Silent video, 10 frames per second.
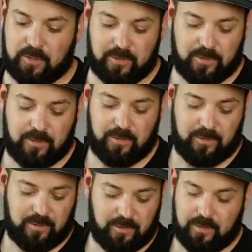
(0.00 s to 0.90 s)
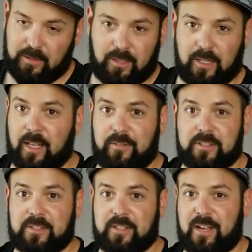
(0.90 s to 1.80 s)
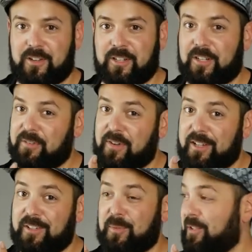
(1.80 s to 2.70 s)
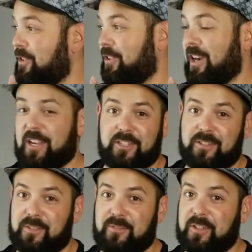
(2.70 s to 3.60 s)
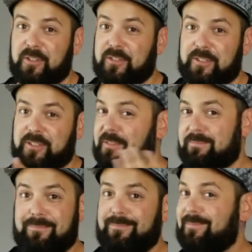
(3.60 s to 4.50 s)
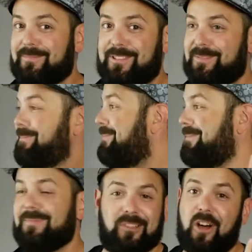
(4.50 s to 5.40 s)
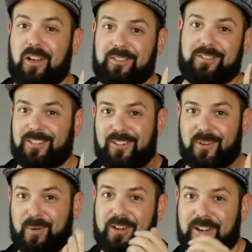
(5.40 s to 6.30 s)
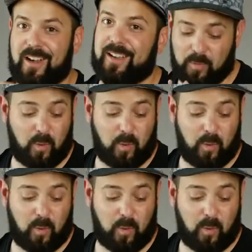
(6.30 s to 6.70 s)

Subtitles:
you. Again, this is how you're gonna find it when you crash in the field and you're just lost. You don't know where you're at.